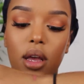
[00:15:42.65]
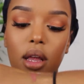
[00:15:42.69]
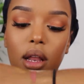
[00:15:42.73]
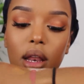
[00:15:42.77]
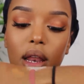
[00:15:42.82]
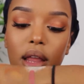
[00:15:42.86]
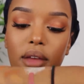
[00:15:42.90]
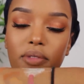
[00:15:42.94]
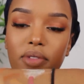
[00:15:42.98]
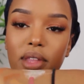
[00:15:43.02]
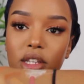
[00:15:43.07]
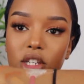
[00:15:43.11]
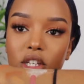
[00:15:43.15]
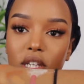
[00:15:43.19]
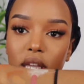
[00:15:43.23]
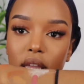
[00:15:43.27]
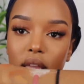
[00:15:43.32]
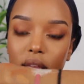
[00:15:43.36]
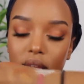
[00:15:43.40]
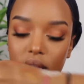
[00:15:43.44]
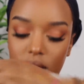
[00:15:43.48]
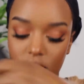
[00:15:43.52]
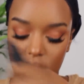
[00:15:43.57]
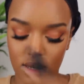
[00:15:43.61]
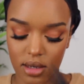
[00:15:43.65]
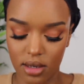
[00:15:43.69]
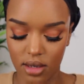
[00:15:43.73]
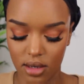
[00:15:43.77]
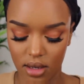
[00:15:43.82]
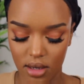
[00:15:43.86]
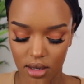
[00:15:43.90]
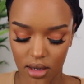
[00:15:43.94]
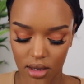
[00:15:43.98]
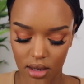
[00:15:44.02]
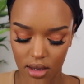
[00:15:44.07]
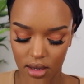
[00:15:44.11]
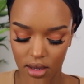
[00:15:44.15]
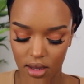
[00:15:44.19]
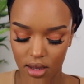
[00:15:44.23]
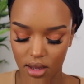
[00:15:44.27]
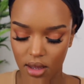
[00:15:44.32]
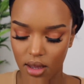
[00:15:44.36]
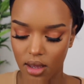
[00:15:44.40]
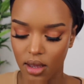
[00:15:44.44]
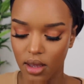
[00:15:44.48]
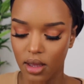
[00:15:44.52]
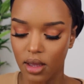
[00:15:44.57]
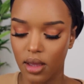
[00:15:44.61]
I love this shade.
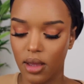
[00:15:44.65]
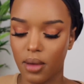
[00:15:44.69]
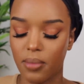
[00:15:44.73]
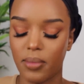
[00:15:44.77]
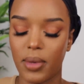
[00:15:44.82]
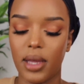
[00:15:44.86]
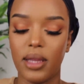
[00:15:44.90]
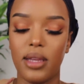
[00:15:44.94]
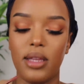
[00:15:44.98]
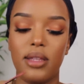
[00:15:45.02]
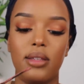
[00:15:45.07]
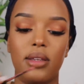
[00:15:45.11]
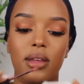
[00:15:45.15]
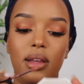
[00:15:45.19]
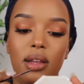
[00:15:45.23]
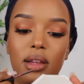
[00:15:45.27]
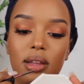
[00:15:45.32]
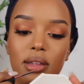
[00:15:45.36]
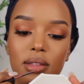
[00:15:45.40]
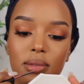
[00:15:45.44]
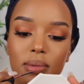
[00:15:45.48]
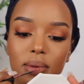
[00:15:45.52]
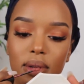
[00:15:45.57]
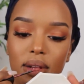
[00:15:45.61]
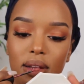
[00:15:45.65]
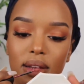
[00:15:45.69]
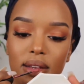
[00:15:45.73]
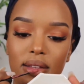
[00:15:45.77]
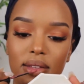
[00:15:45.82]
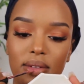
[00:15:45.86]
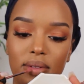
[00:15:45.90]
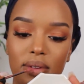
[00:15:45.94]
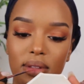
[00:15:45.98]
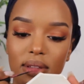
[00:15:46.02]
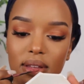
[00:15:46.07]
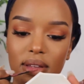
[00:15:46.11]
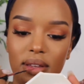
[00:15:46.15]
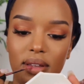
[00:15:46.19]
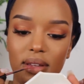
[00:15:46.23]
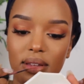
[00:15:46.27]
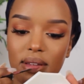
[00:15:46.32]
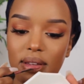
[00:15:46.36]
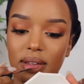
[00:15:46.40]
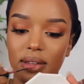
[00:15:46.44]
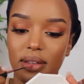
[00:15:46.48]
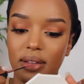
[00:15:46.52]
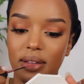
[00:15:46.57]
Might need to go a little bit lighter with it.